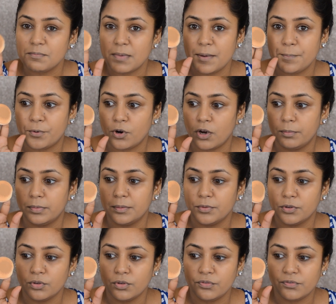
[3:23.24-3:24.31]
That's my
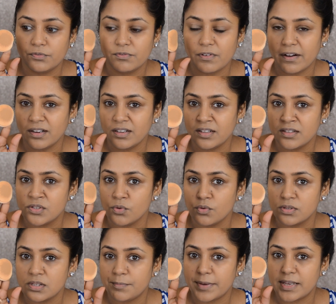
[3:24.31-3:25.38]
problem,
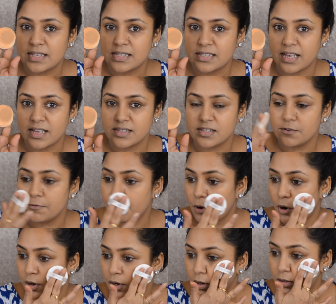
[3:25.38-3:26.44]
One, it soaks up
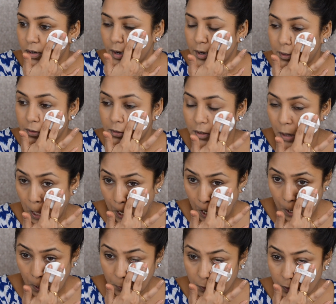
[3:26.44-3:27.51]
excessive product, and
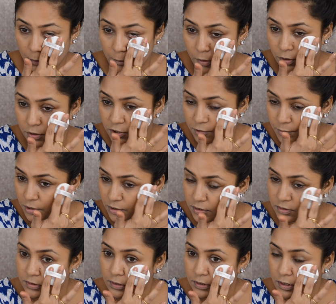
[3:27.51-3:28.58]
the amount
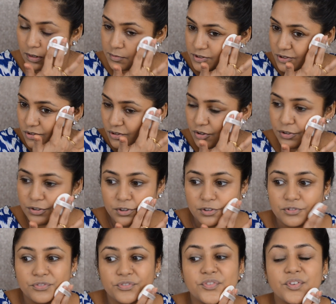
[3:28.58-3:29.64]
of product that comes
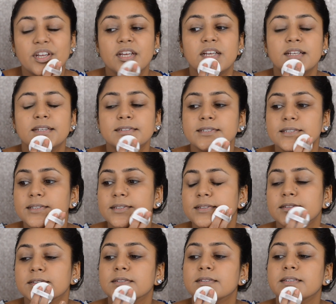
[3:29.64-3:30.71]
on your
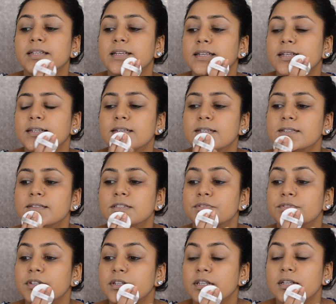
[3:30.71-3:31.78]
face
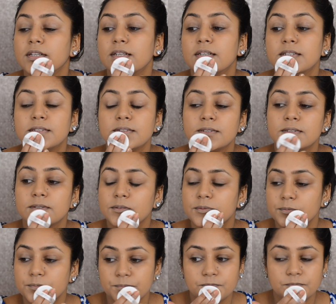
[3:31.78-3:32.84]
is very
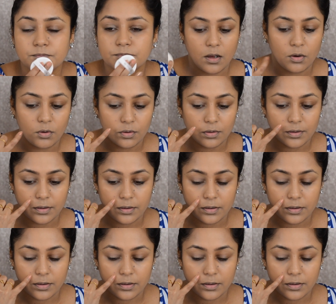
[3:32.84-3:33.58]
less. Now,